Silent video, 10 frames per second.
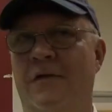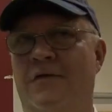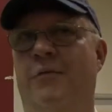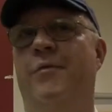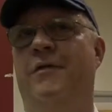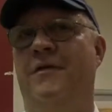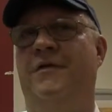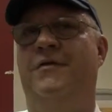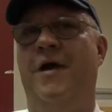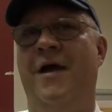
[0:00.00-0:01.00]
So we went to
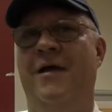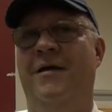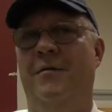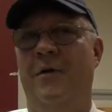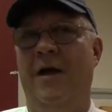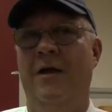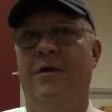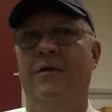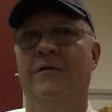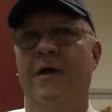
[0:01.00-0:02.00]
the track, we had a
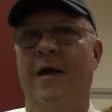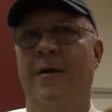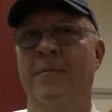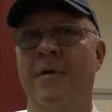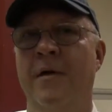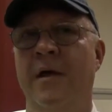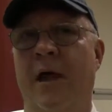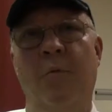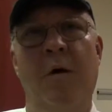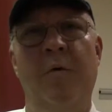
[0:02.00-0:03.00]
good time,
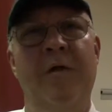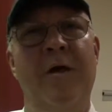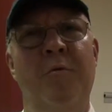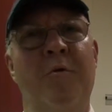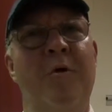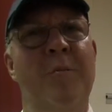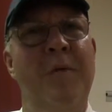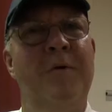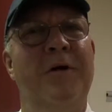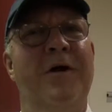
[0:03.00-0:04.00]
and while we're there, we
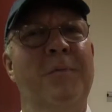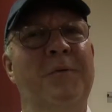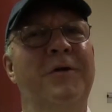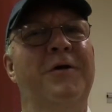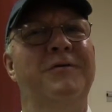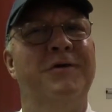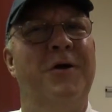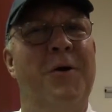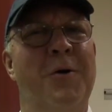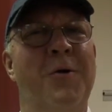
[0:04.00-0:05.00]
remembered a couple of years
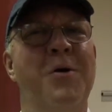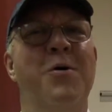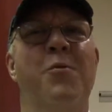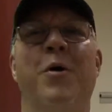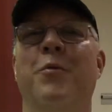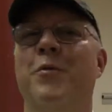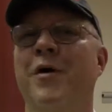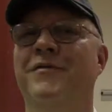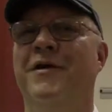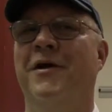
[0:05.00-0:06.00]
ago when we
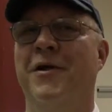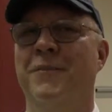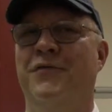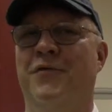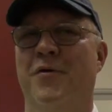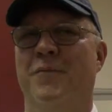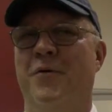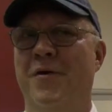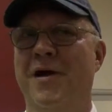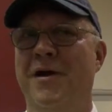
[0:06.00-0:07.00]
went to Columbus for a
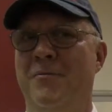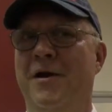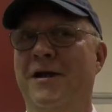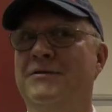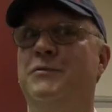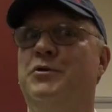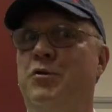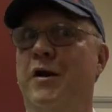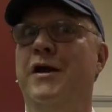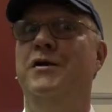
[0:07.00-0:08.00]
parade and we had some
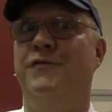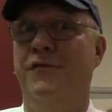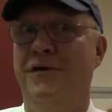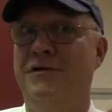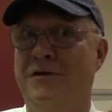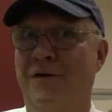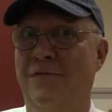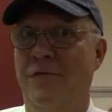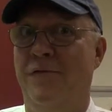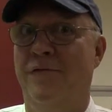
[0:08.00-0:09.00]
strange footage
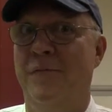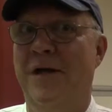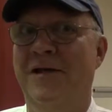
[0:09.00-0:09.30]
left over from